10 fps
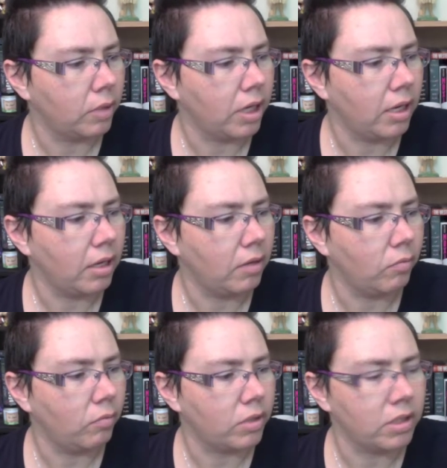when he
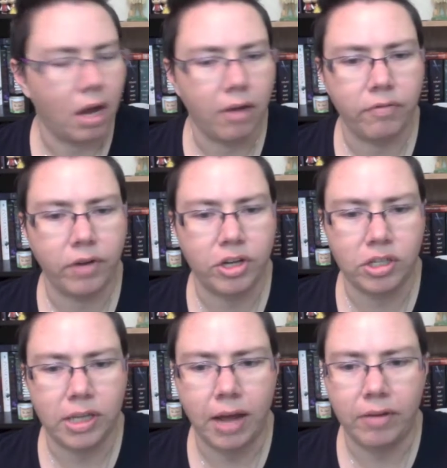was not
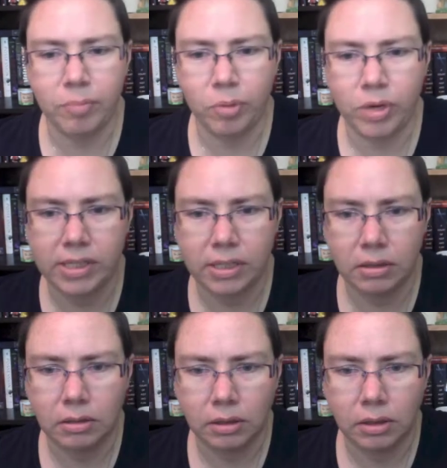freshly out of
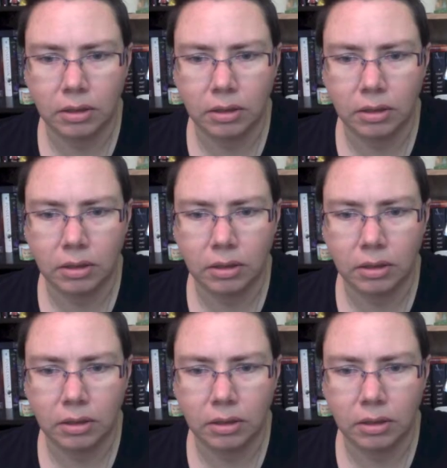prison.